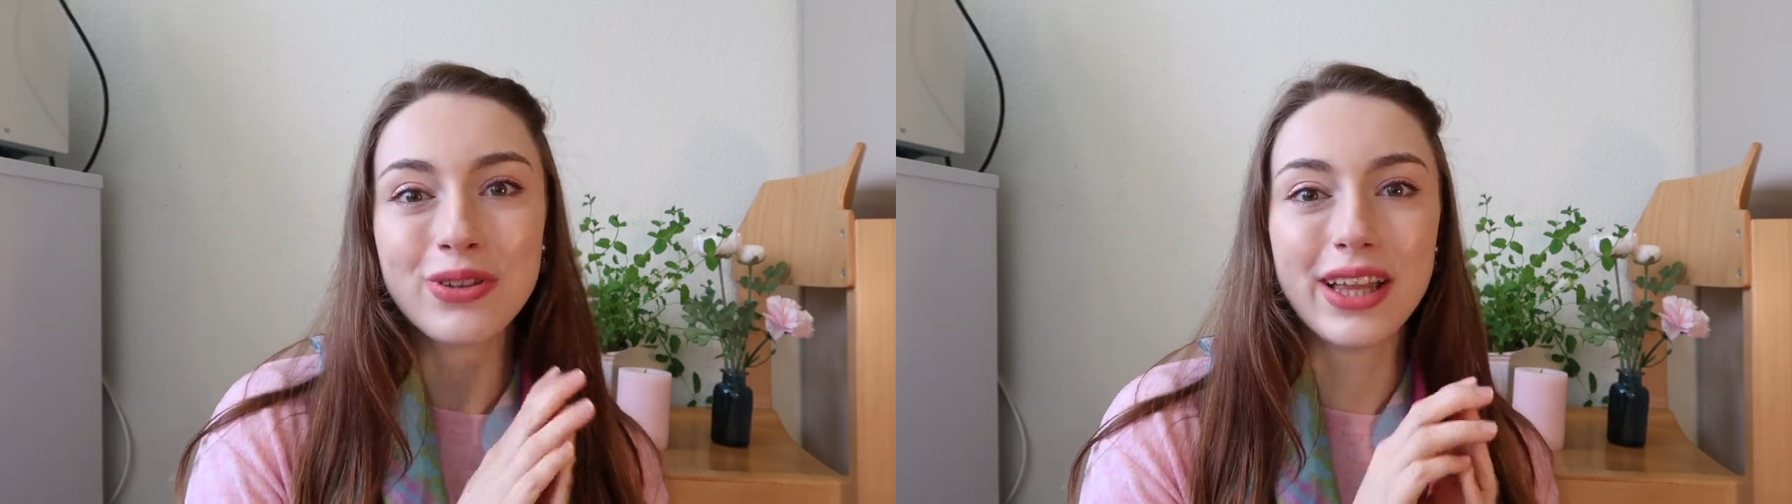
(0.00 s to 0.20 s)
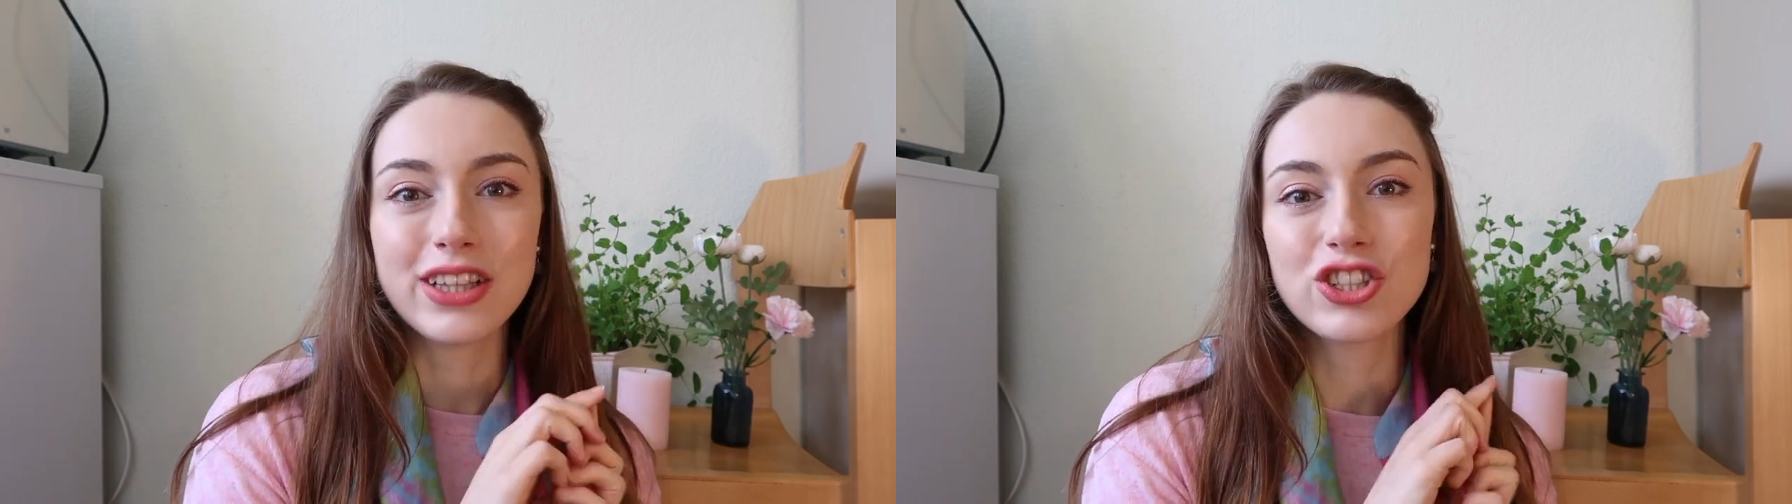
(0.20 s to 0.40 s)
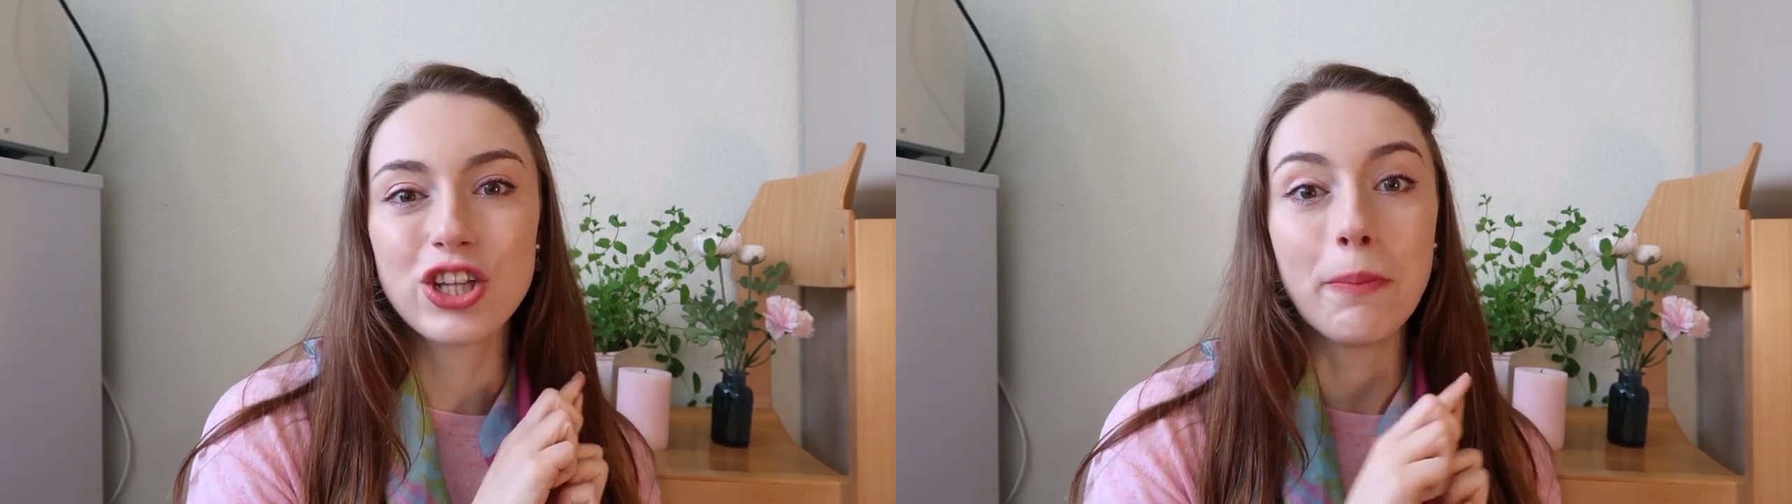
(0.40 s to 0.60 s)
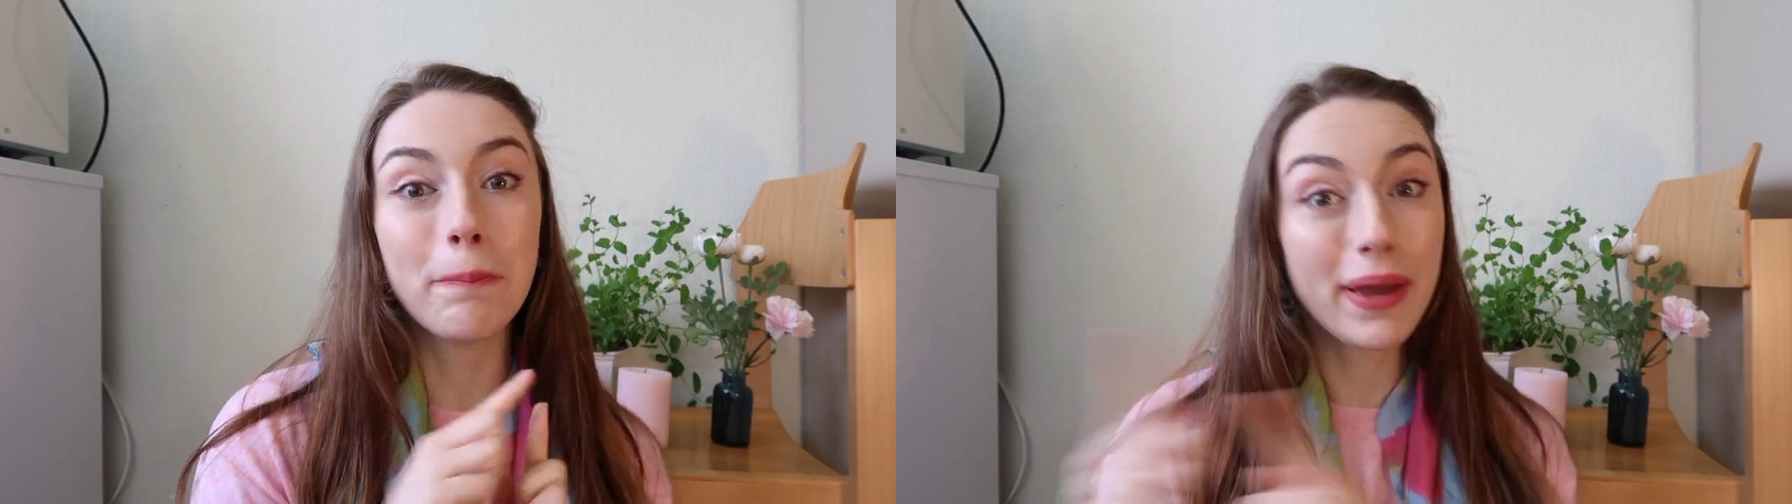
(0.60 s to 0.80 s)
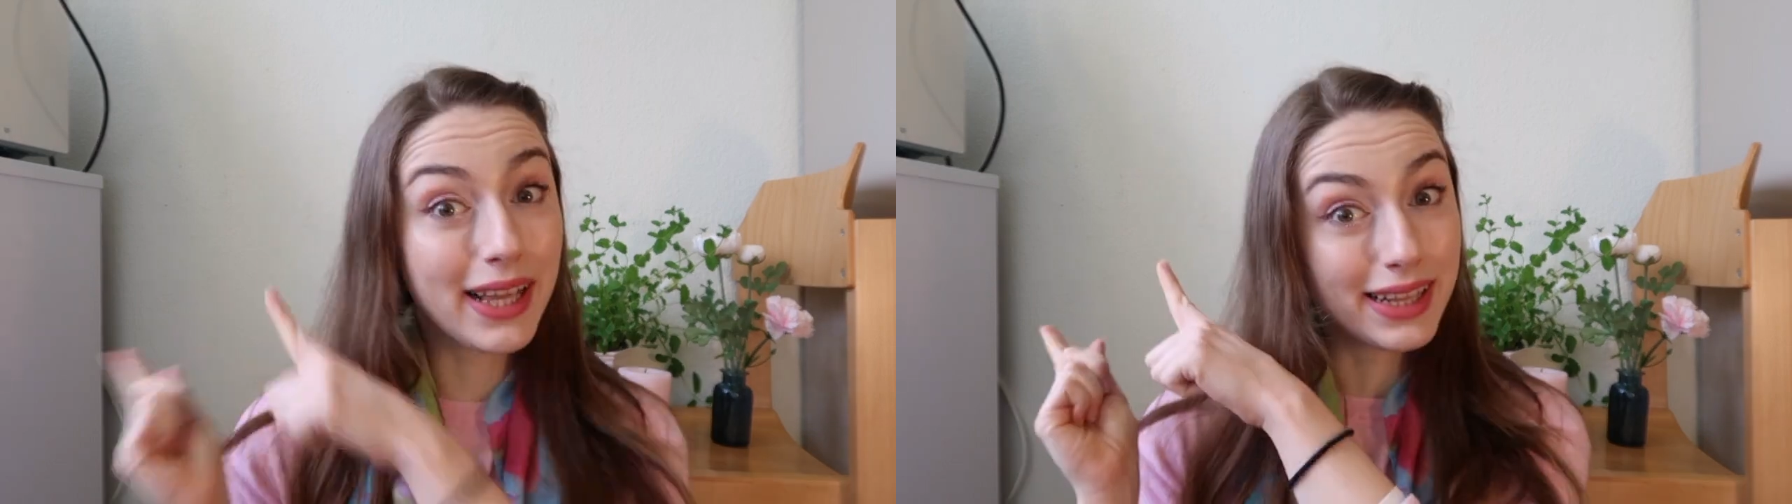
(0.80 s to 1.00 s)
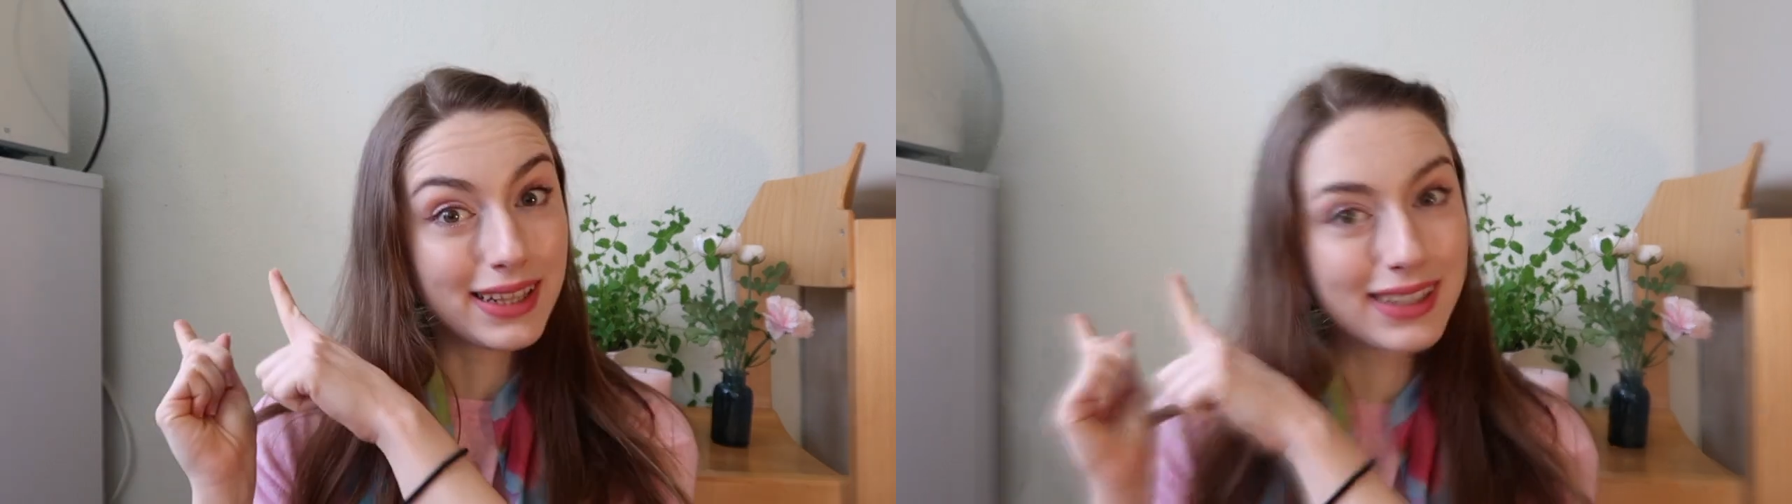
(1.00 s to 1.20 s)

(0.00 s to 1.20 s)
let's jump in.